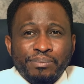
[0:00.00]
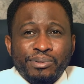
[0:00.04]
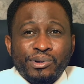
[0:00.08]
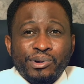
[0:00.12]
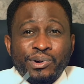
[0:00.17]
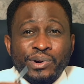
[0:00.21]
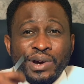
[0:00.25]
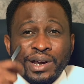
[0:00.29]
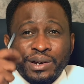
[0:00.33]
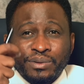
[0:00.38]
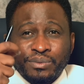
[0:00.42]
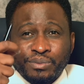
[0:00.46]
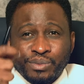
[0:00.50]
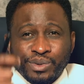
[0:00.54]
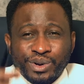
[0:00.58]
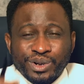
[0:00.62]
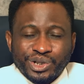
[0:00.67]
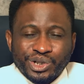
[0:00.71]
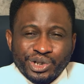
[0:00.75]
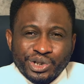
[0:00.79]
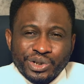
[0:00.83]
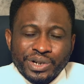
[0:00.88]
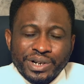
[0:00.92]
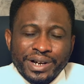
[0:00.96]
praying
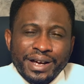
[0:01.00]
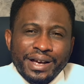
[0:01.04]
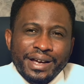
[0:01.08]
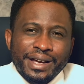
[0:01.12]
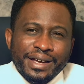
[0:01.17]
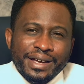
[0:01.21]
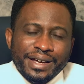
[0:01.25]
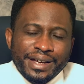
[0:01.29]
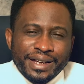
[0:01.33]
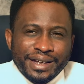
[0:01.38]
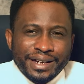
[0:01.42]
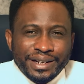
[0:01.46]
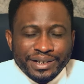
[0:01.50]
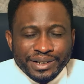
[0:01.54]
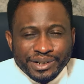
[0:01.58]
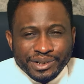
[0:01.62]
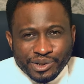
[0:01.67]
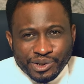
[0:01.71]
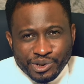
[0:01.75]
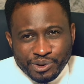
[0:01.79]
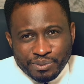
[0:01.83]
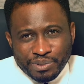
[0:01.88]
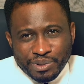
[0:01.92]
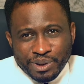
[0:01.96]
much in the
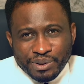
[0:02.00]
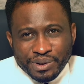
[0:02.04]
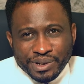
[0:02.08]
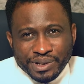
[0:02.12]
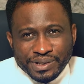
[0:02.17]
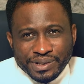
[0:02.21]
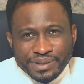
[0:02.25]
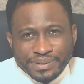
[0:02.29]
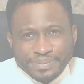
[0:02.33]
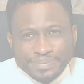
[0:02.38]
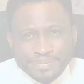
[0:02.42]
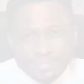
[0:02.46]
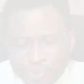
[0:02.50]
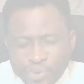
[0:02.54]
Spirit.